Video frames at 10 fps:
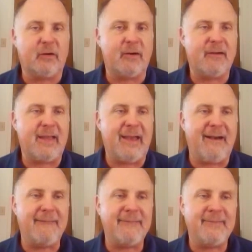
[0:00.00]
or
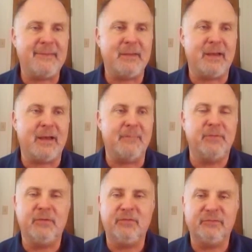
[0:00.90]
how he
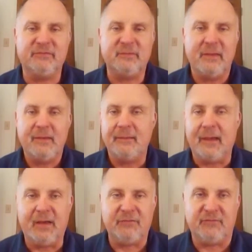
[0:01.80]
abuses
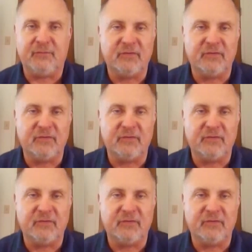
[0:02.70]
logic.